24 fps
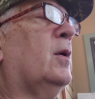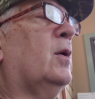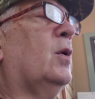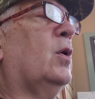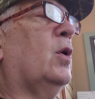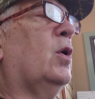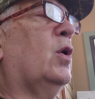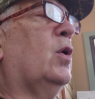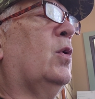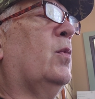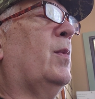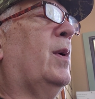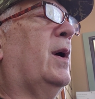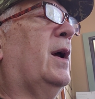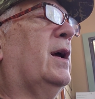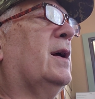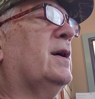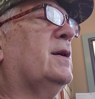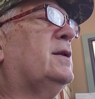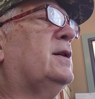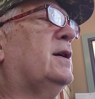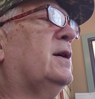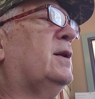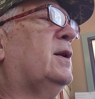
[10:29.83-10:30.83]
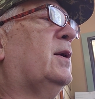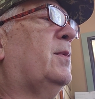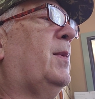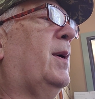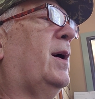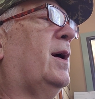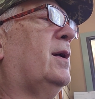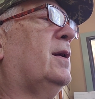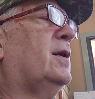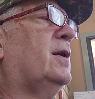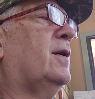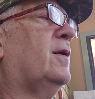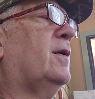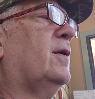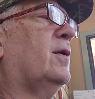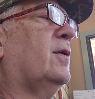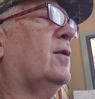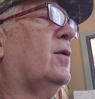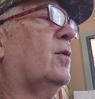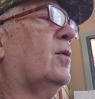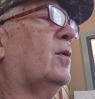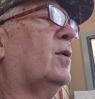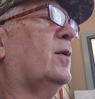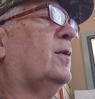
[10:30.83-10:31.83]
Who may ascend the mountain of the
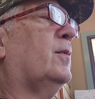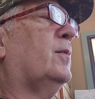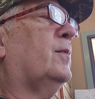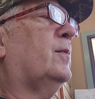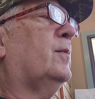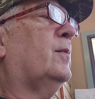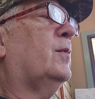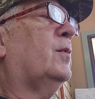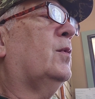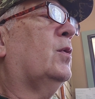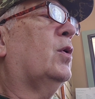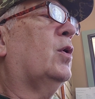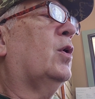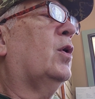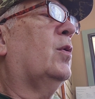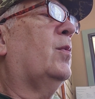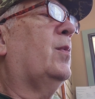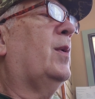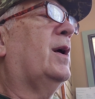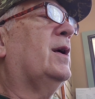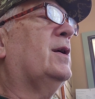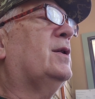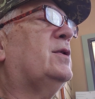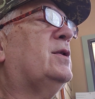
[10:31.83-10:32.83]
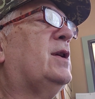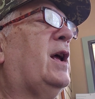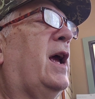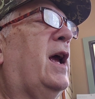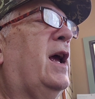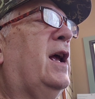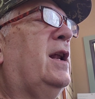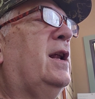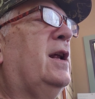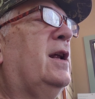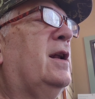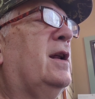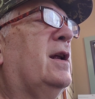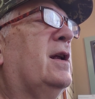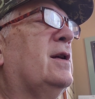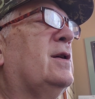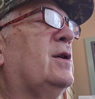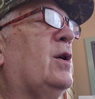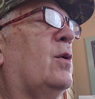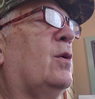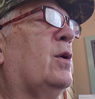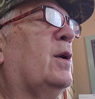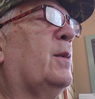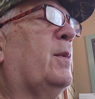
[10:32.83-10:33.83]
Lord? Who may stand in his
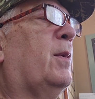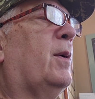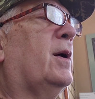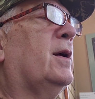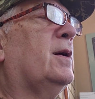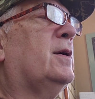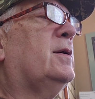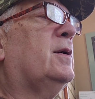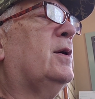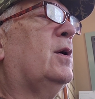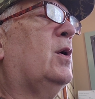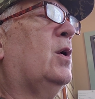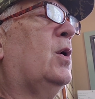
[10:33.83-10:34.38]
holy place?